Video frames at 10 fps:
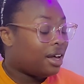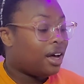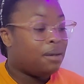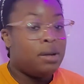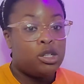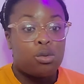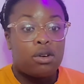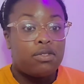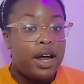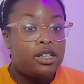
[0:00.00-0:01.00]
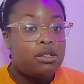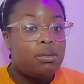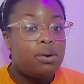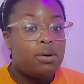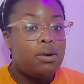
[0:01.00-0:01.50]
I'm much more
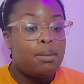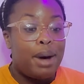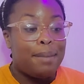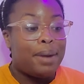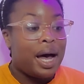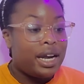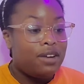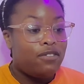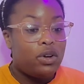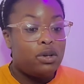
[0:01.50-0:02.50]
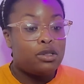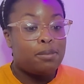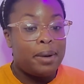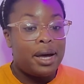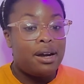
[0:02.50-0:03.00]
flexible. My body feels
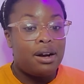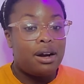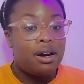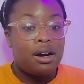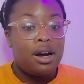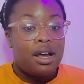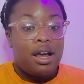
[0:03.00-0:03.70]
better.